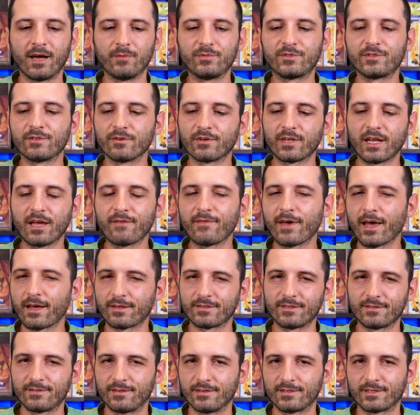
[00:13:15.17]
I'm still gonna have
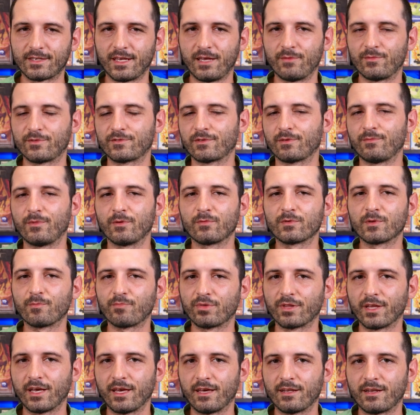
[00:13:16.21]
access to this game. I'm still gonna be able
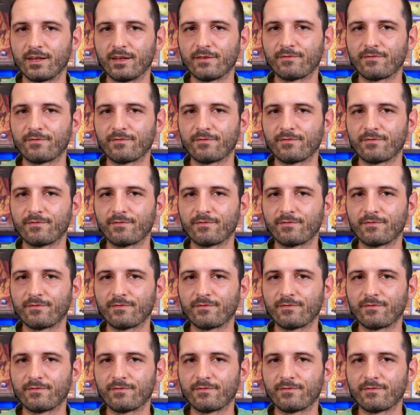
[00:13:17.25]
to play it,